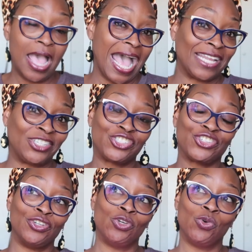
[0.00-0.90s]
I just
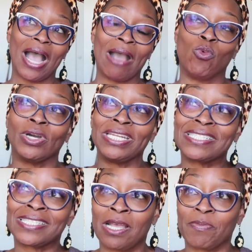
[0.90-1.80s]
knew I
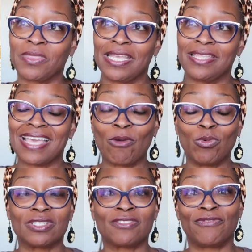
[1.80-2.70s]
wanted something that
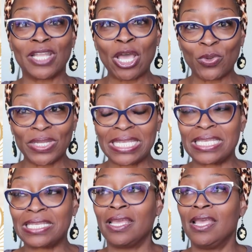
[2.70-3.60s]
was
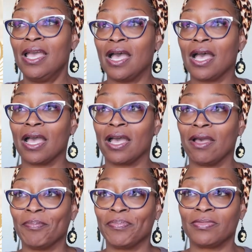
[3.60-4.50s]
floaty,
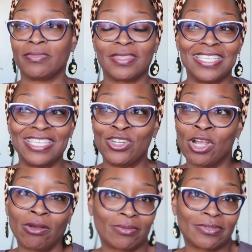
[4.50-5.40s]
you
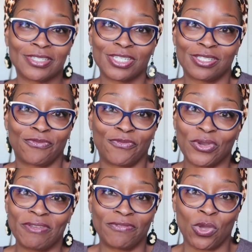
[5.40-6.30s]
know, just
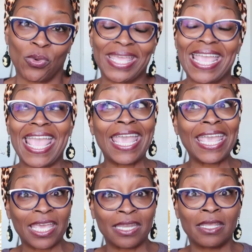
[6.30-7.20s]
free flowing.
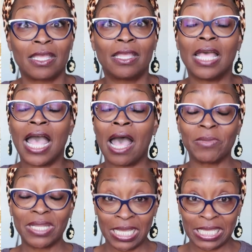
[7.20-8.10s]
And
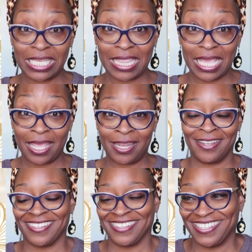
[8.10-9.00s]
I'm lucky that
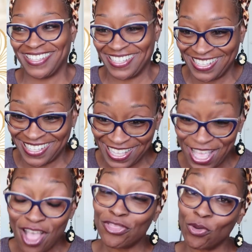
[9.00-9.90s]

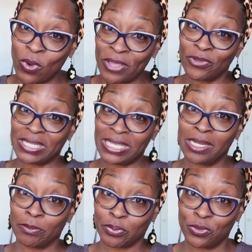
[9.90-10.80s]
the weather
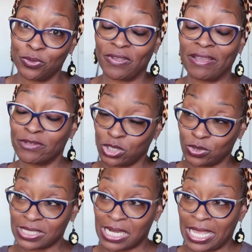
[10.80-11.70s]
did improve ever
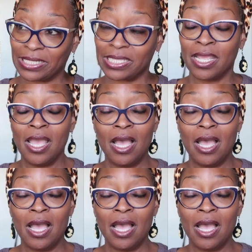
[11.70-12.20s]
so slightly